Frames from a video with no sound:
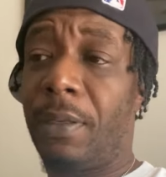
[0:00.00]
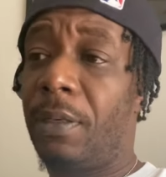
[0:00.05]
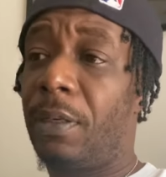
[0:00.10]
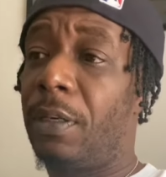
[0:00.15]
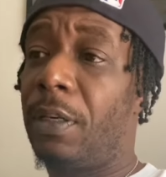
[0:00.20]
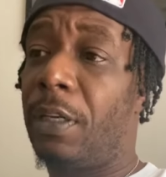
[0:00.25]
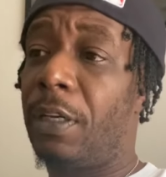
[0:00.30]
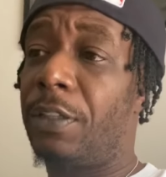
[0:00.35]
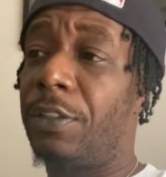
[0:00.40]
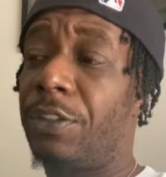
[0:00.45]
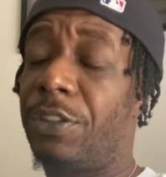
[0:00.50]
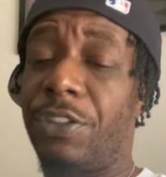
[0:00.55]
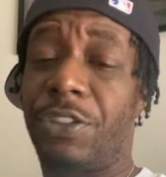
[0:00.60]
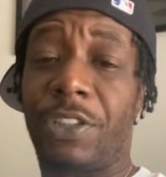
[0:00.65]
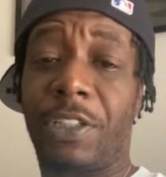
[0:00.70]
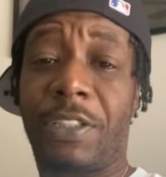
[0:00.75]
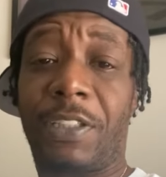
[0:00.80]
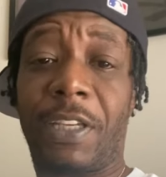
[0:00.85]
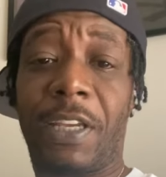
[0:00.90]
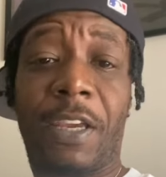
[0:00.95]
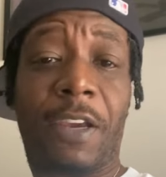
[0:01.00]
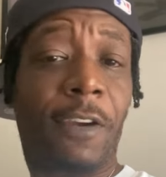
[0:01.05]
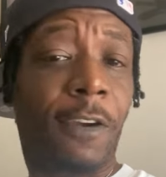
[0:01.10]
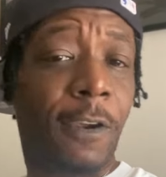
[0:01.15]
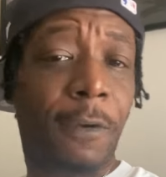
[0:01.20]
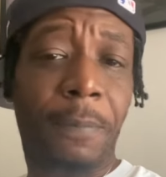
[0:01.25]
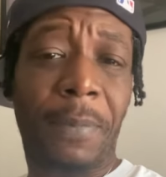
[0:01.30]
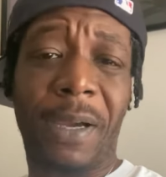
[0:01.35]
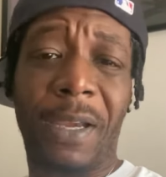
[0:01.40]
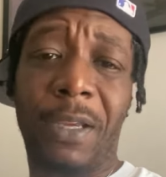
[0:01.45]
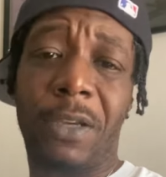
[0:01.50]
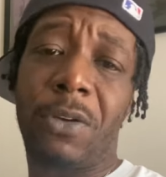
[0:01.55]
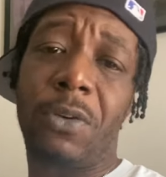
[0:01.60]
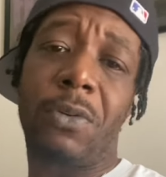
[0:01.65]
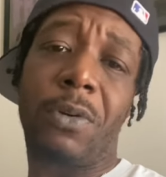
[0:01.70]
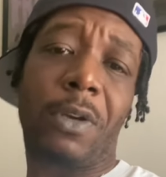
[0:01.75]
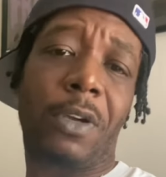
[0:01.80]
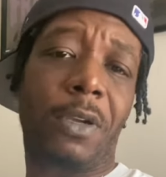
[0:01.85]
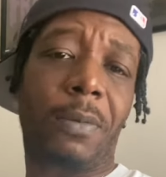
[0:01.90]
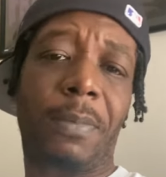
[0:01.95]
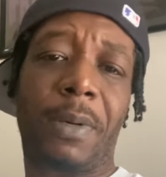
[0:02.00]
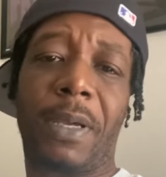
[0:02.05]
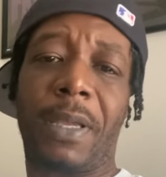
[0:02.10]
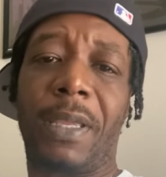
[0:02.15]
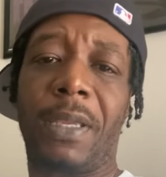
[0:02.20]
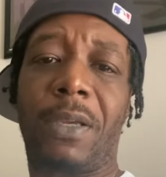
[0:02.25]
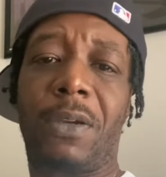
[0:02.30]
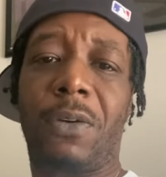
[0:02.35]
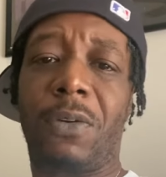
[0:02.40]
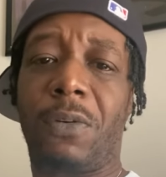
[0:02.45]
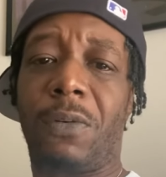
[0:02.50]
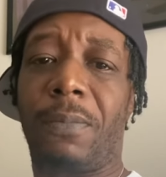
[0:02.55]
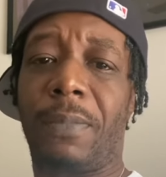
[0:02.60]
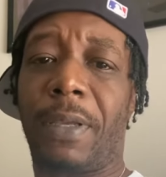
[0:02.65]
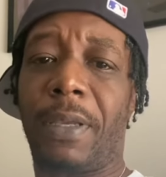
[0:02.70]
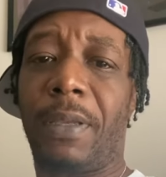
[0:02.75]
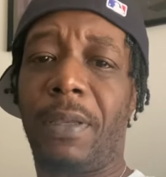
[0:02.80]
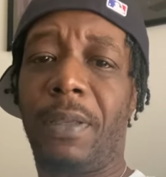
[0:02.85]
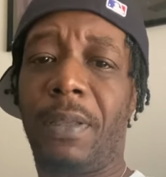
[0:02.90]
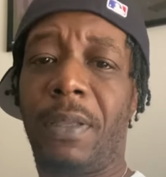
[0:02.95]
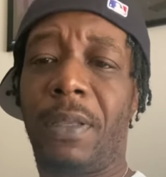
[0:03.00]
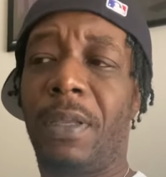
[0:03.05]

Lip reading: Niggas is just saying, everybody cool, everybody ain't cool, man.